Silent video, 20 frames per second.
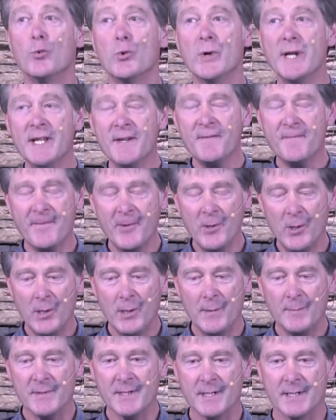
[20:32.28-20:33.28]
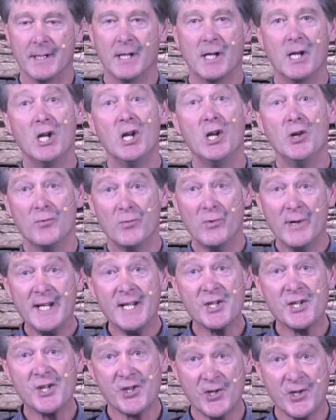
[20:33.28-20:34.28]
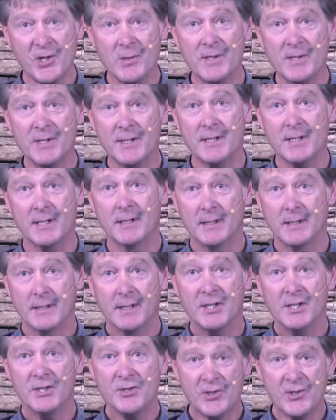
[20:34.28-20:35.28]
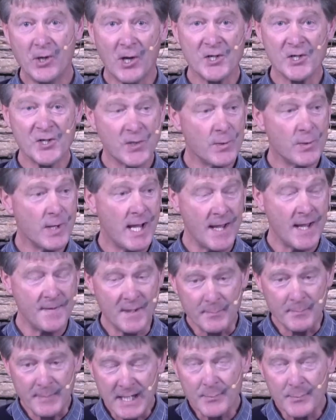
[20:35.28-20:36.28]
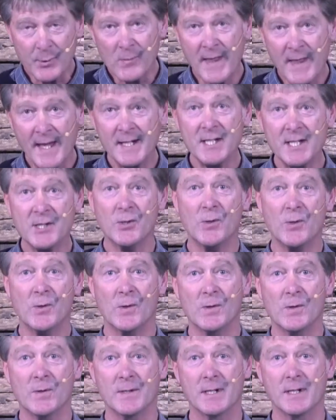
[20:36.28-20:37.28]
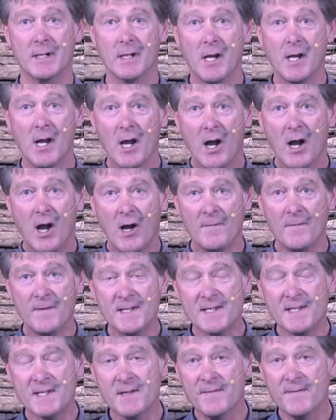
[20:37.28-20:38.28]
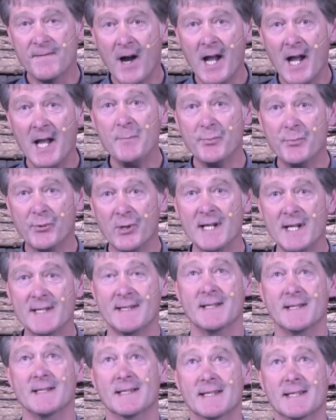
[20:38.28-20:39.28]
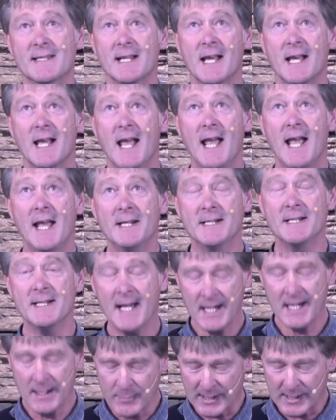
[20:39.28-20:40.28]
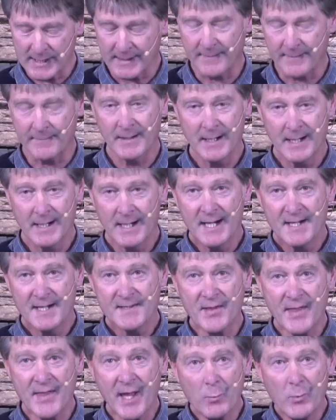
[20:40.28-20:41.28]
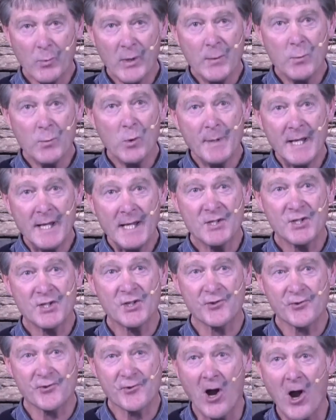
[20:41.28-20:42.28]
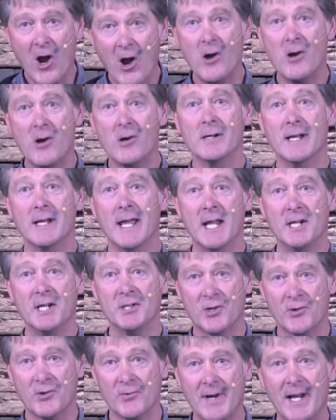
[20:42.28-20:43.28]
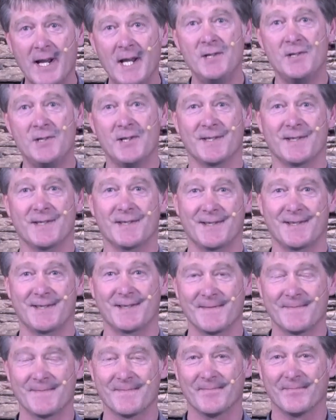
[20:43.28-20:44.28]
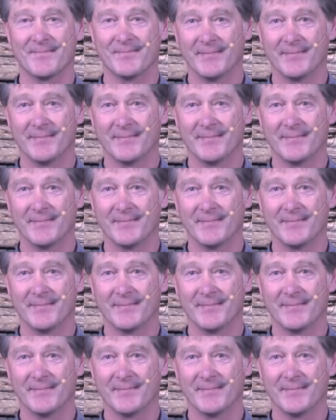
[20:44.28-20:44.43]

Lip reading: reaffirmed, reassured Joshua and the people that he called of his divine presence and enabling, so that we will be strong and courageous.